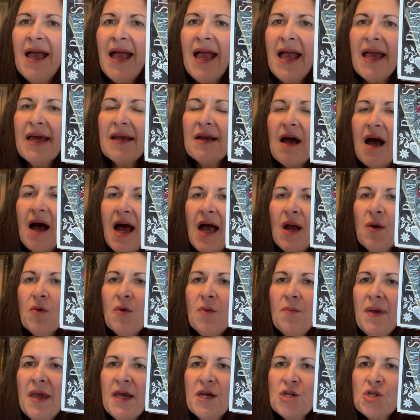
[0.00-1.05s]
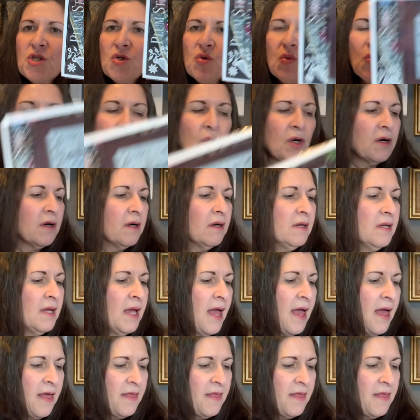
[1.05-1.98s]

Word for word: And I will make sure